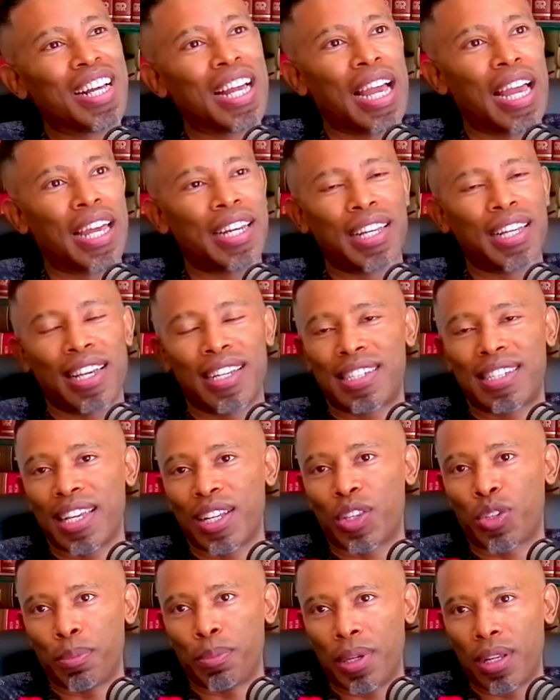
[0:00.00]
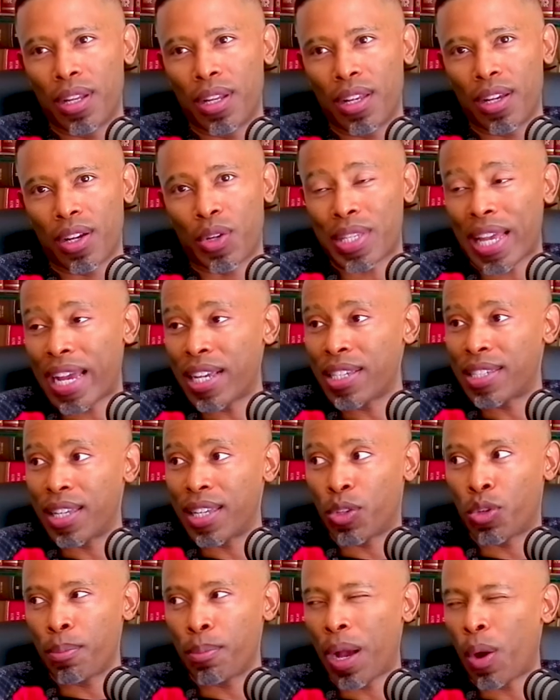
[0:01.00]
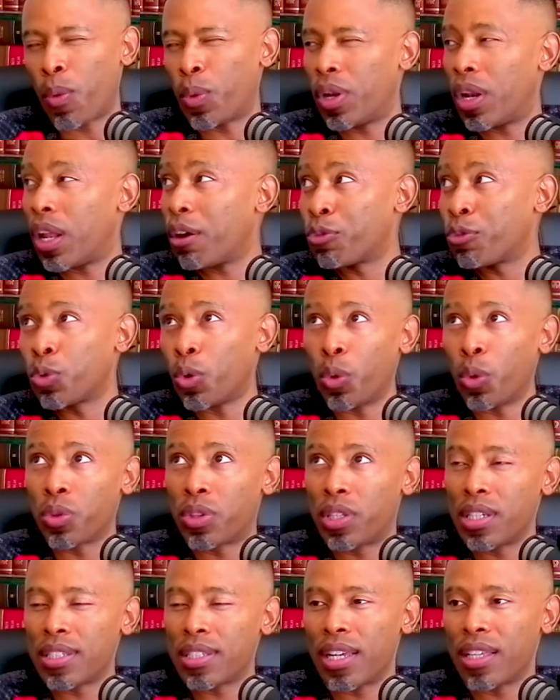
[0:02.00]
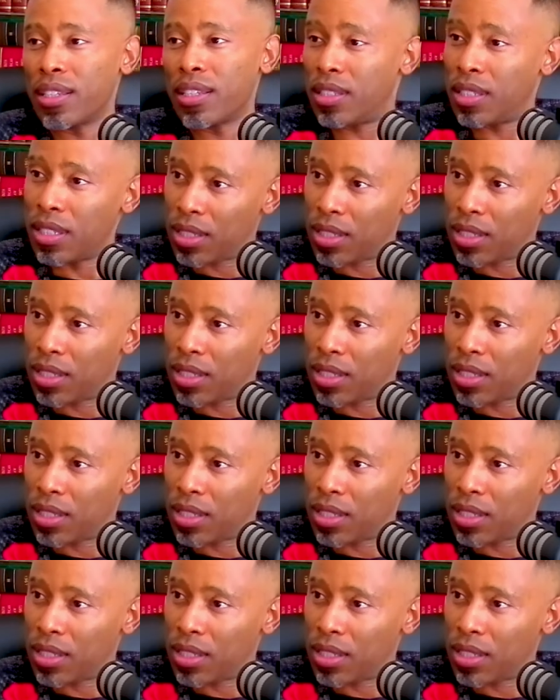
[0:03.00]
And he, he said to me, because uh, I said to him, I would love to own things like this.